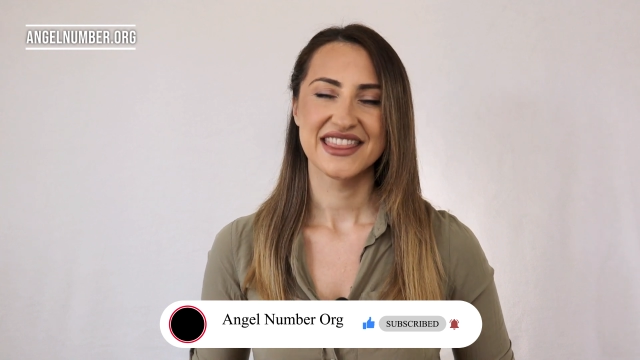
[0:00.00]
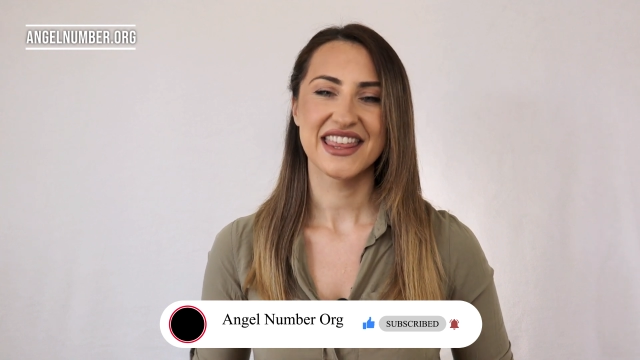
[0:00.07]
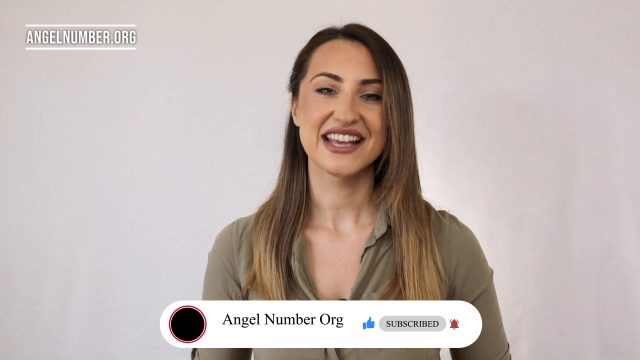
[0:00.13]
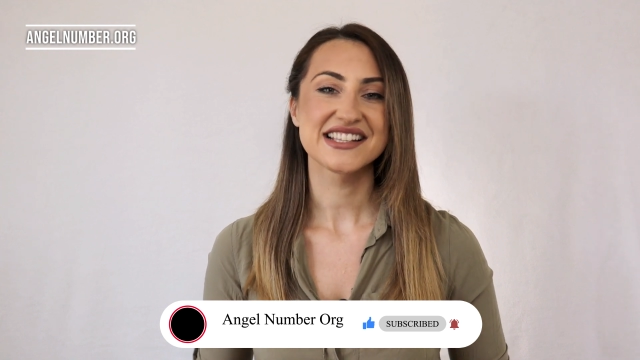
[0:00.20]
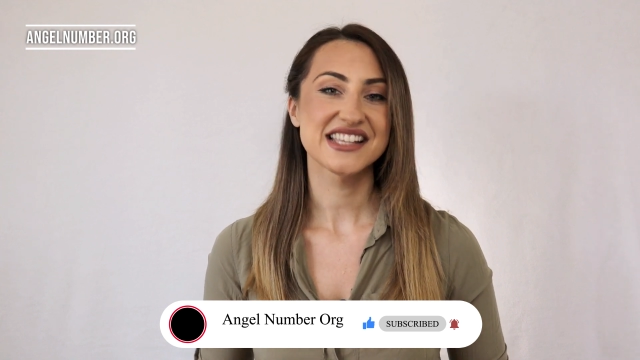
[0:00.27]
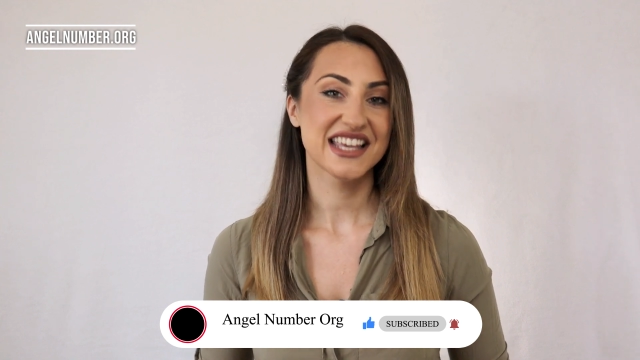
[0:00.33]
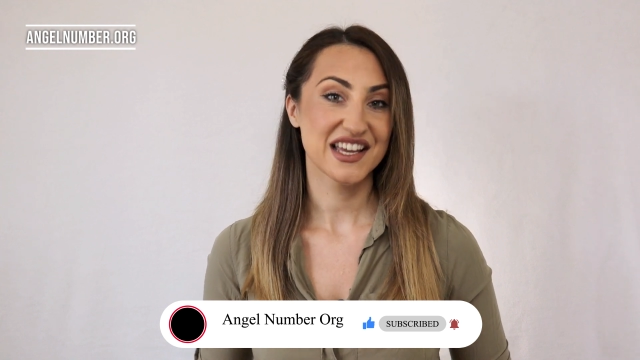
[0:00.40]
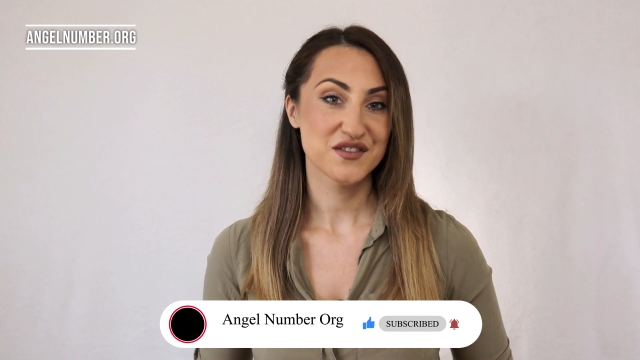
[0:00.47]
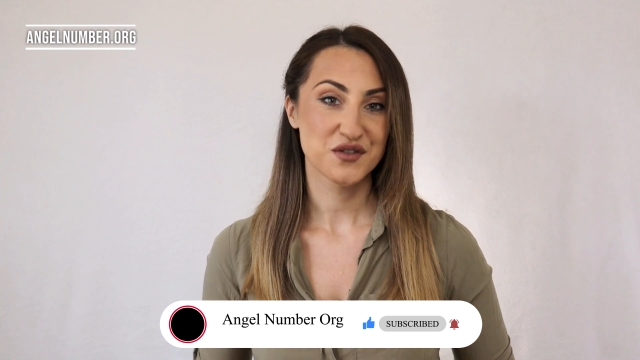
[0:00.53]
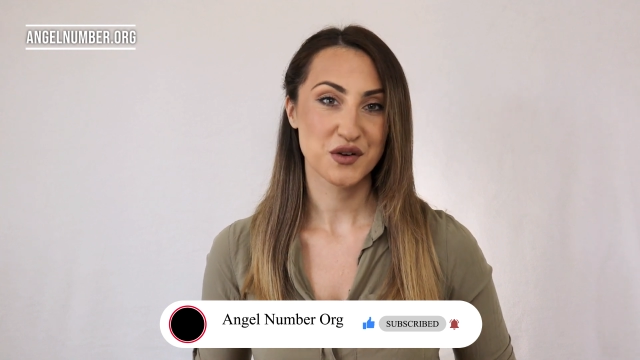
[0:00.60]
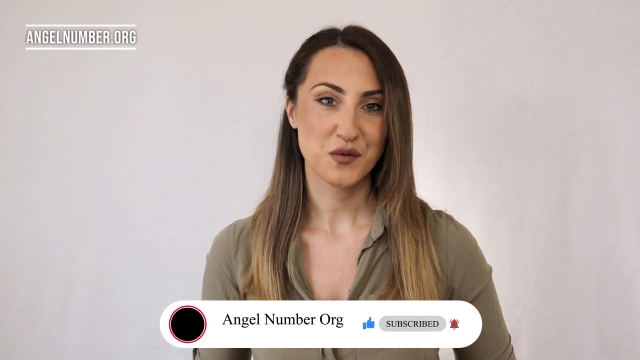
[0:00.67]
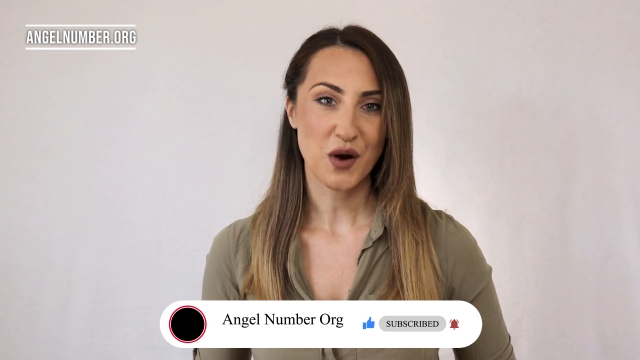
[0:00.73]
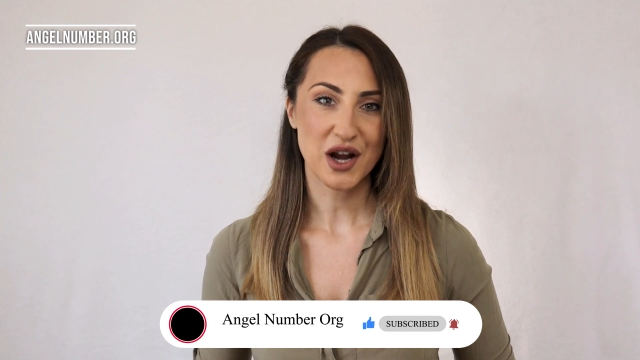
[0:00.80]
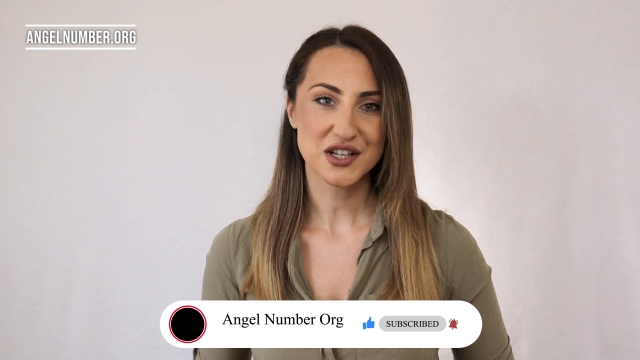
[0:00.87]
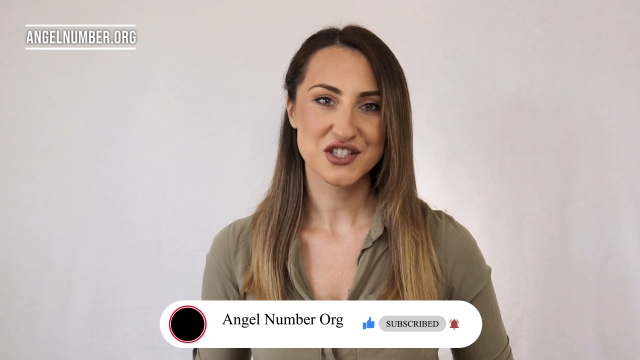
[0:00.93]
Thanks again
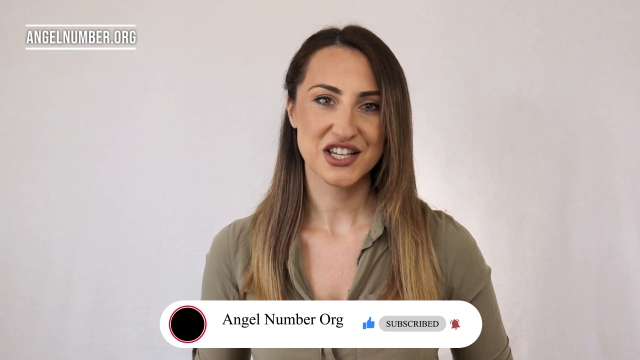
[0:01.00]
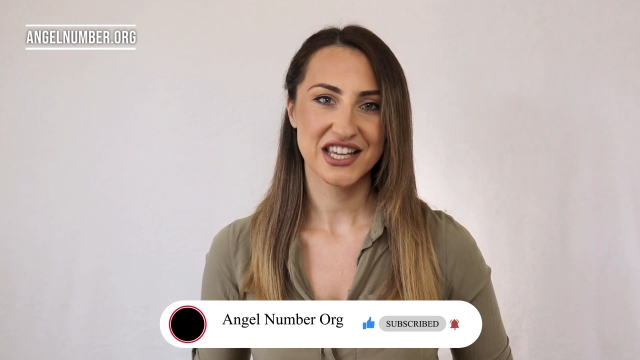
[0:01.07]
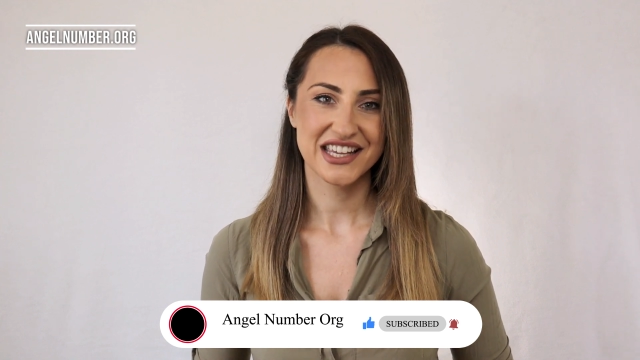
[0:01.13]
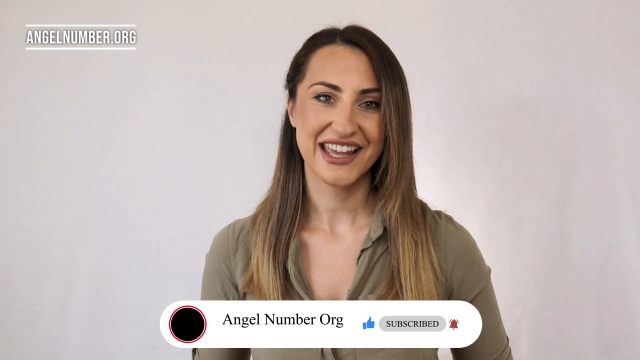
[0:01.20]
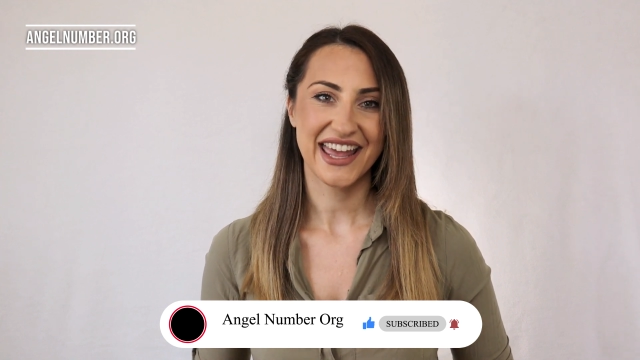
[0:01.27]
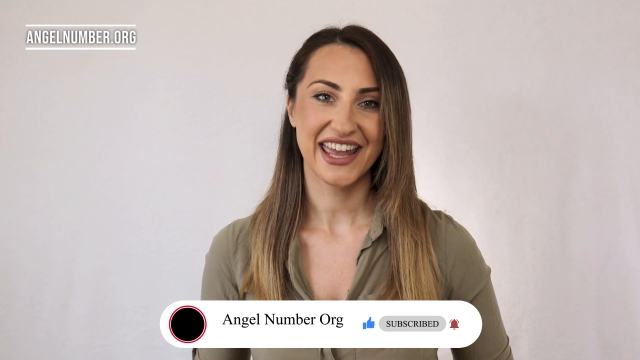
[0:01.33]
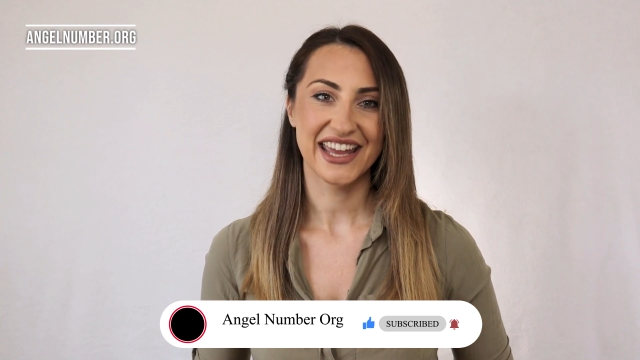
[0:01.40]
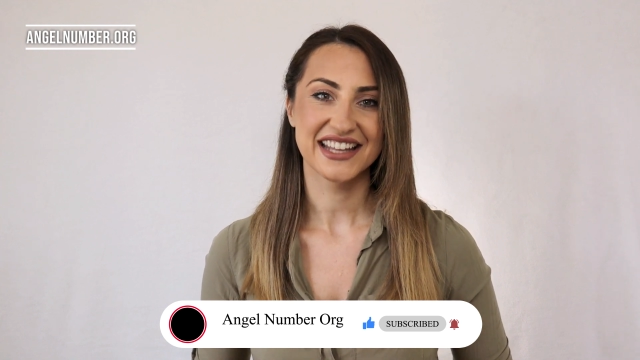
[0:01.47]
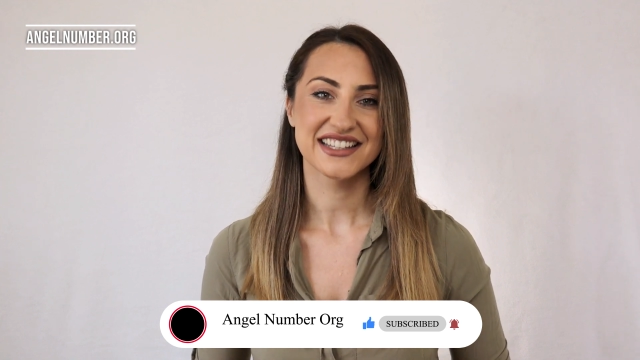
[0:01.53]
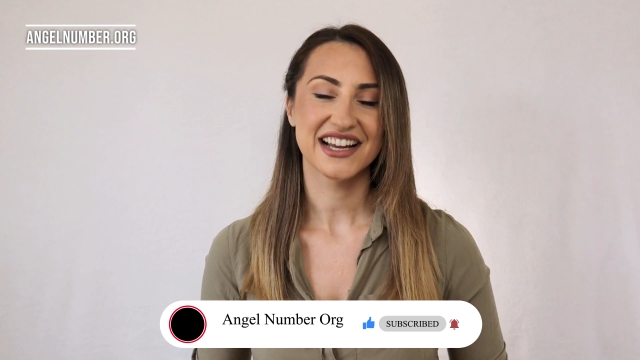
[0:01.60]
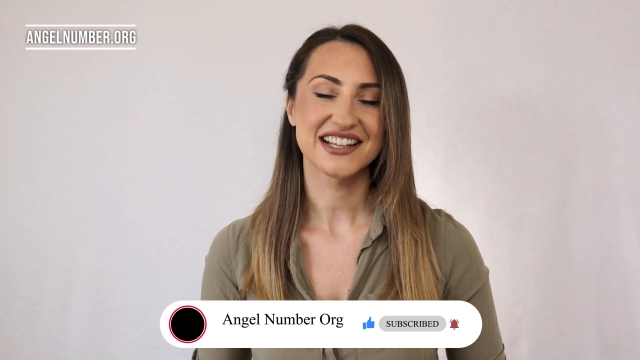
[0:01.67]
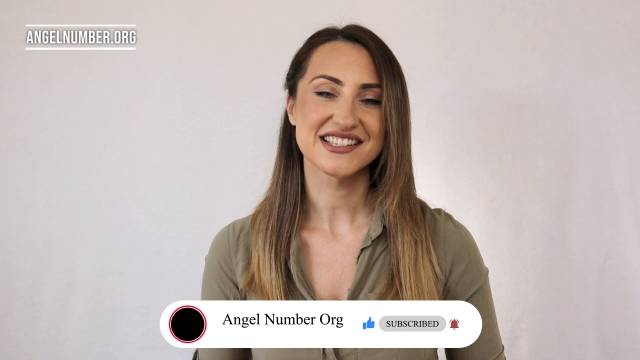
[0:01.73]
for watching and